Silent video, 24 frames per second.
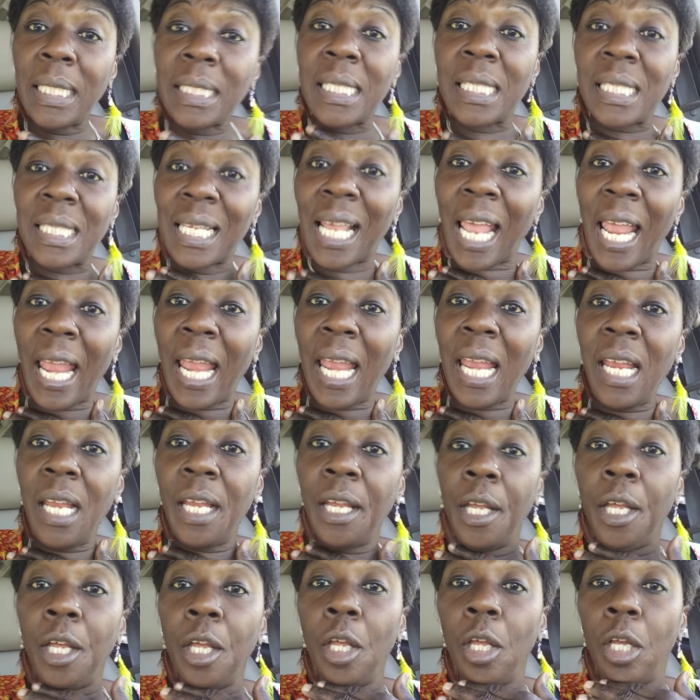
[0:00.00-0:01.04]
to say
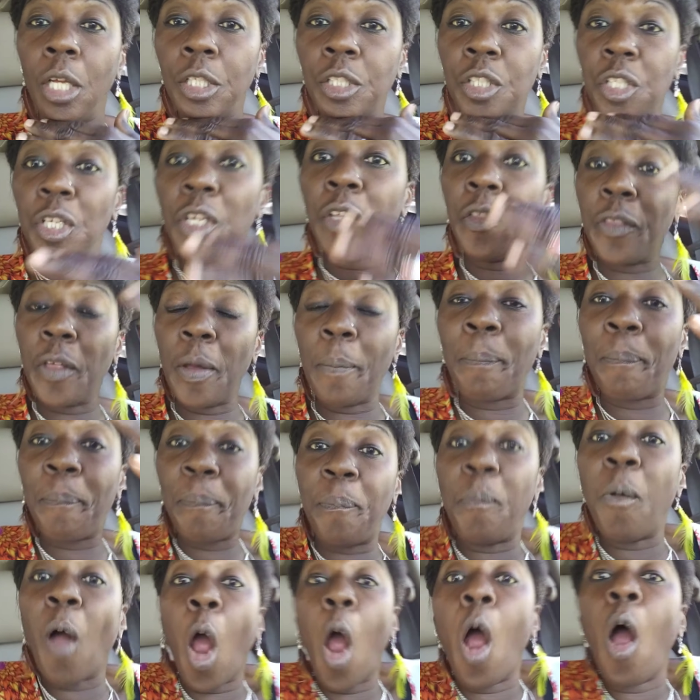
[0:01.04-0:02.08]
to the
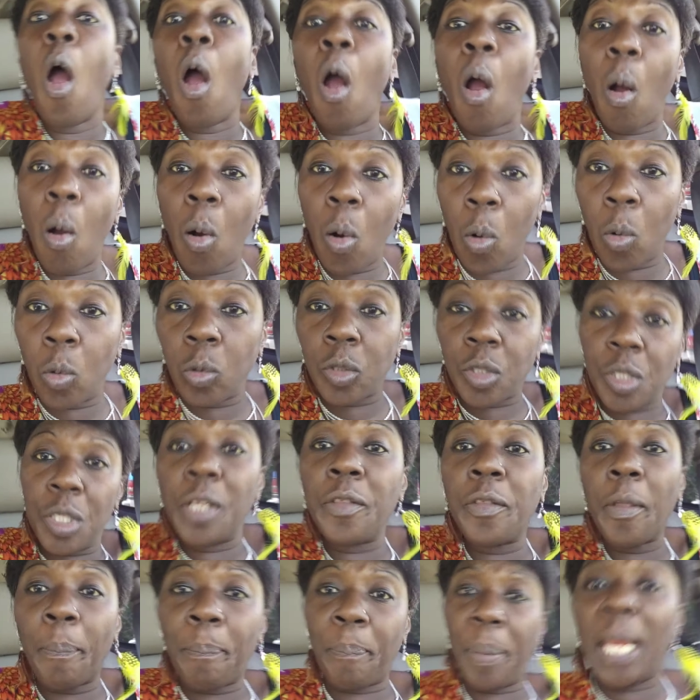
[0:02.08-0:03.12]
whole,
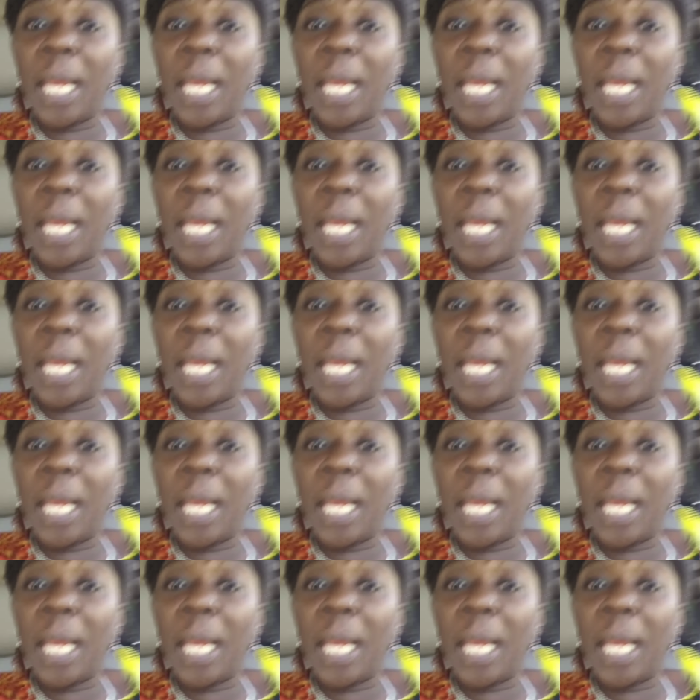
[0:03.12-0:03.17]
to the